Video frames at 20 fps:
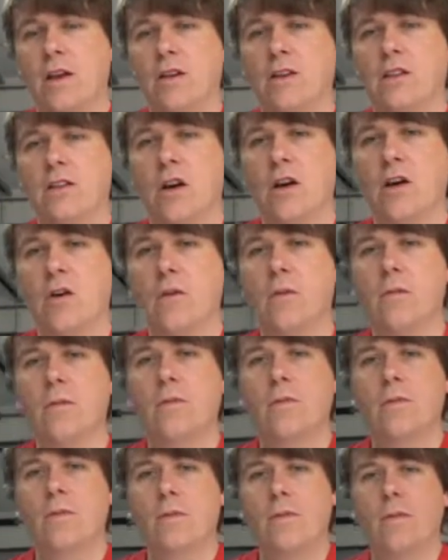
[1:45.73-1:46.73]

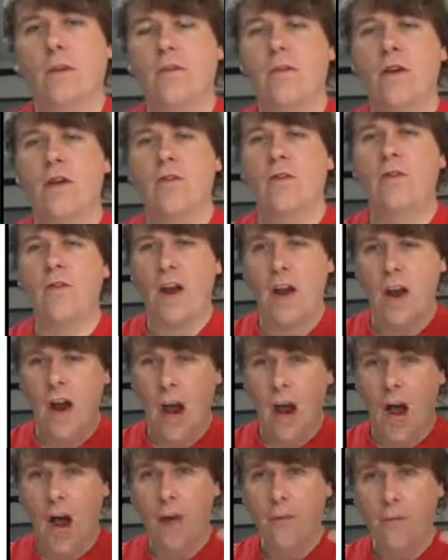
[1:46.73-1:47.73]
So if you have a very
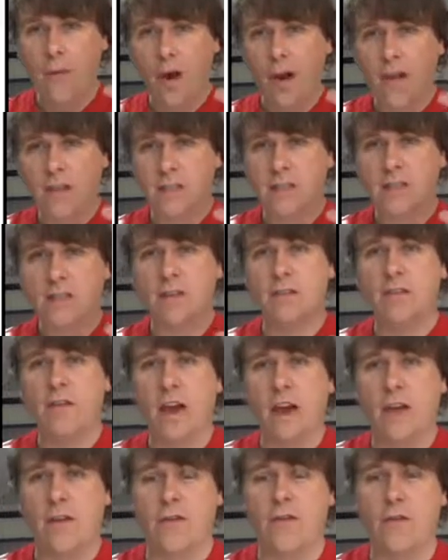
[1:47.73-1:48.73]
high price, there's
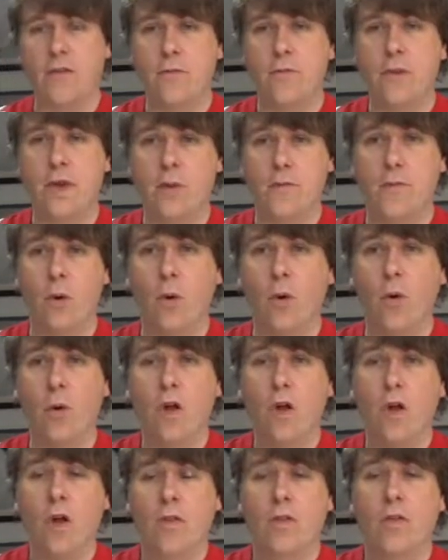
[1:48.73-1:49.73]
very few people
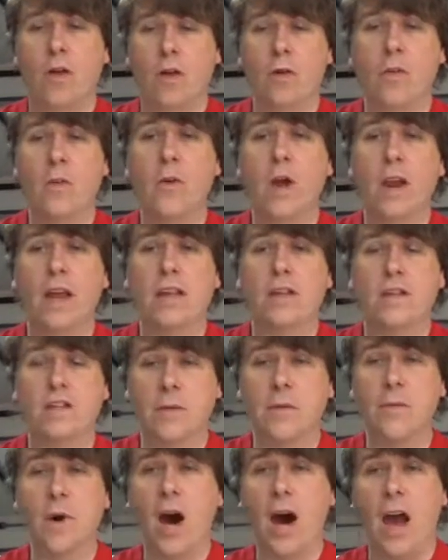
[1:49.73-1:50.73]
that are willing
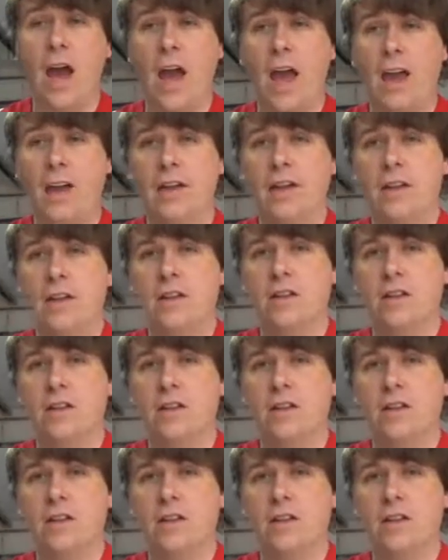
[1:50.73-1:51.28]
to buy it.